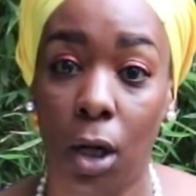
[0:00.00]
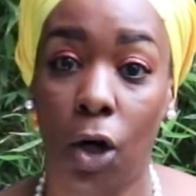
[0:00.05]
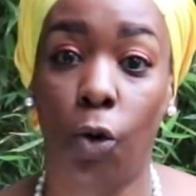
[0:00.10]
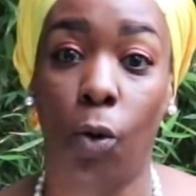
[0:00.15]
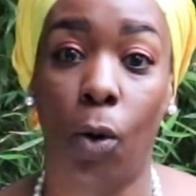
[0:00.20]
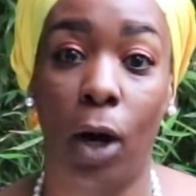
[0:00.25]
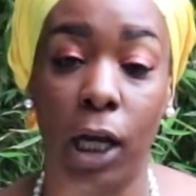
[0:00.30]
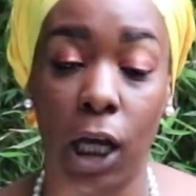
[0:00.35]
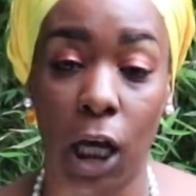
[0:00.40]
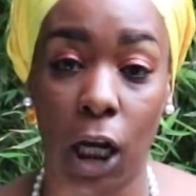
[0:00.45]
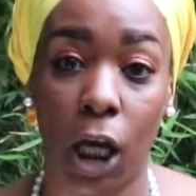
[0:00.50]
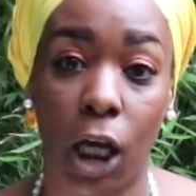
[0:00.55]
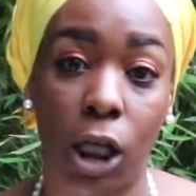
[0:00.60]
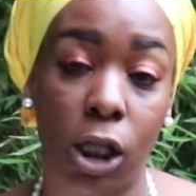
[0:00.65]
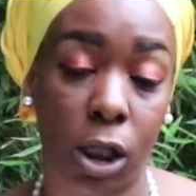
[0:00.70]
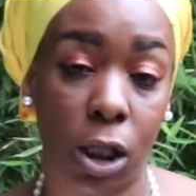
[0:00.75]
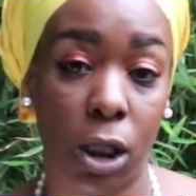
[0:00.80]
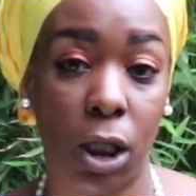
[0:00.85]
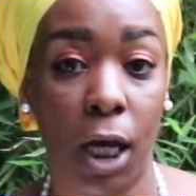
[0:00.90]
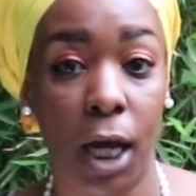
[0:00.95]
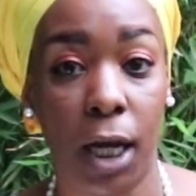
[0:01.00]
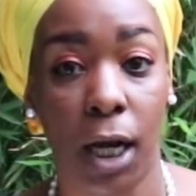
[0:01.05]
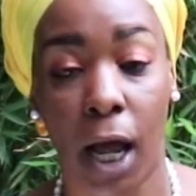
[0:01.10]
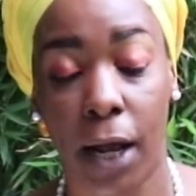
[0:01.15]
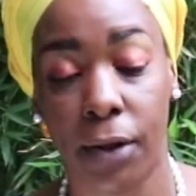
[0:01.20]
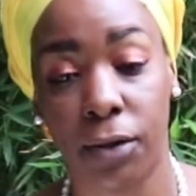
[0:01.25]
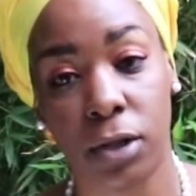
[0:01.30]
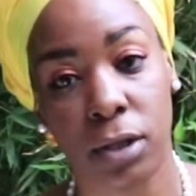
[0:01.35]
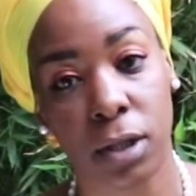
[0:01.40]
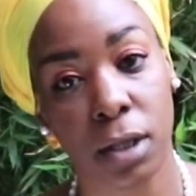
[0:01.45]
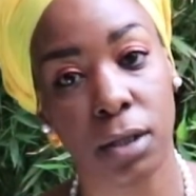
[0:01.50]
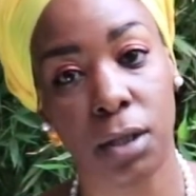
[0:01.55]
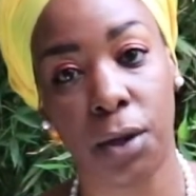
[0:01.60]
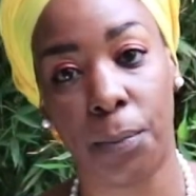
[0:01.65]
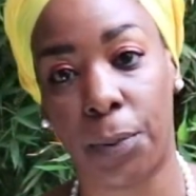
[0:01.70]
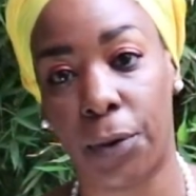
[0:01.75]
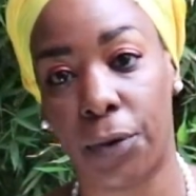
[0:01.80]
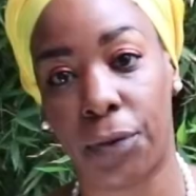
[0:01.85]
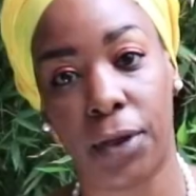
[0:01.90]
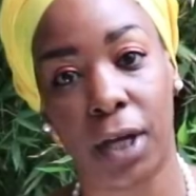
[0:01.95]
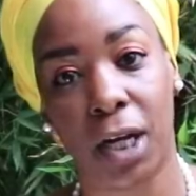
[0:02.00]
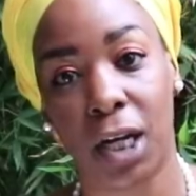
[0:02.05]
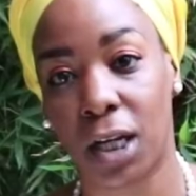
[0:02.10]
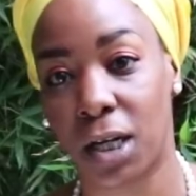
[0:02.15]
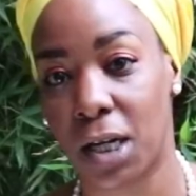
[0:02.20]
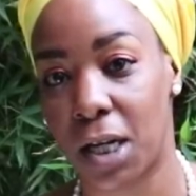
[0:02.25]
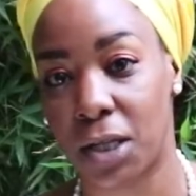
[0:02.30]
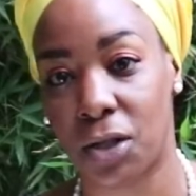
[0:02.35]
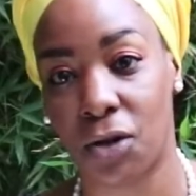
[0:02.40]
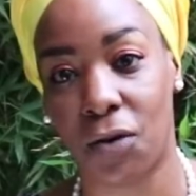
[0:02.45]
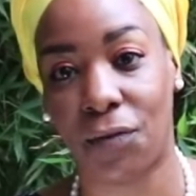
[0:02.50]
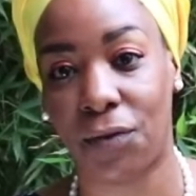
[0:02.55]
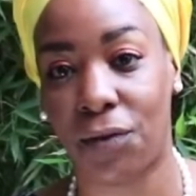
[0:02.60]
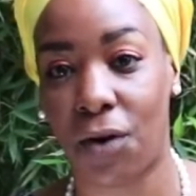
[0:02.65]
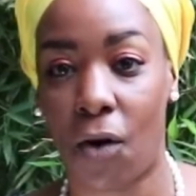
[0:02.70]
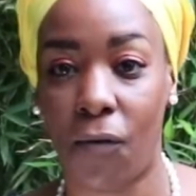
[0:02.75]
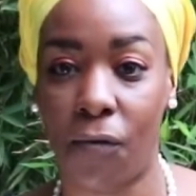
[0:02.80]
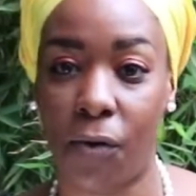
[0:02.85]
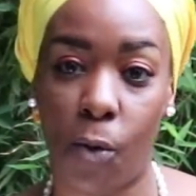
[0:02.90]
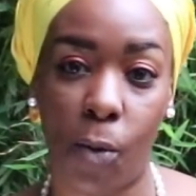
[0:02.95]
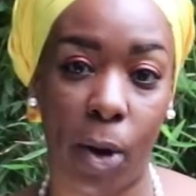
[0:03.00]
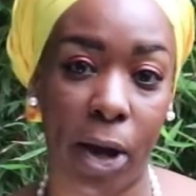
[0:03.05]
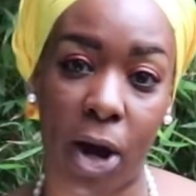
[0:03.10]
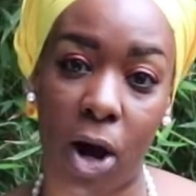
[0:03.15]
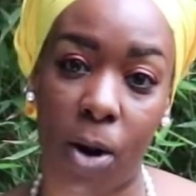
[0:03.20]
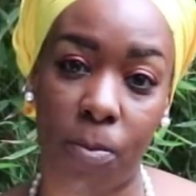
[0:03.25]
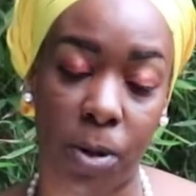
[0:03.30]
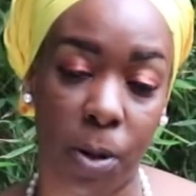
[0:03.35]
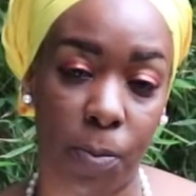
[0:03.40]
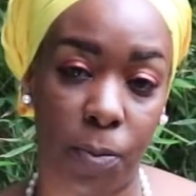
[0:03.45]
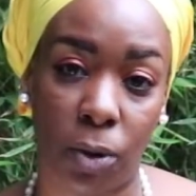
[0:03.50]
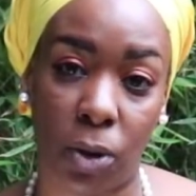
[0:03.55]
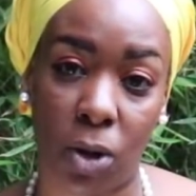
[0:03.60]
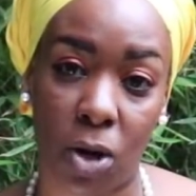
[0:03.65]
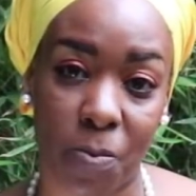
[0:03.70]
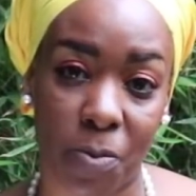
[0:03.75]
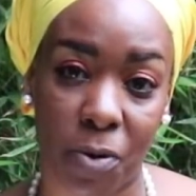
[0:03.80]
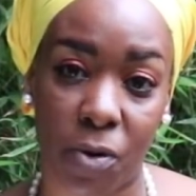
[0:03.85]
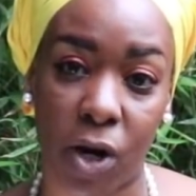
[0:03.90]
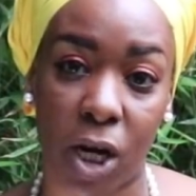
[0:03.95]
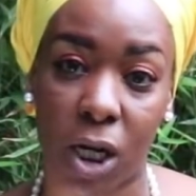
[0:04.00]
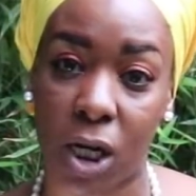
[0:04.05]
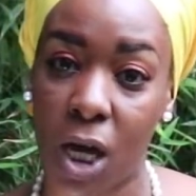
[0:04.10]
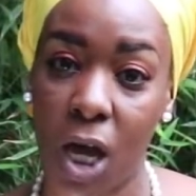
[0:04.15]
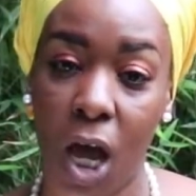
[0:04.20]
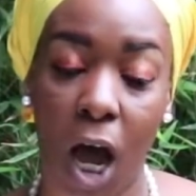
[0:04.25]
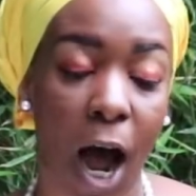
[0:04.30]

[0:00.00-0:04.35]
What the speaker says: when it hit CNN. This is the patheticness of the way our people operate.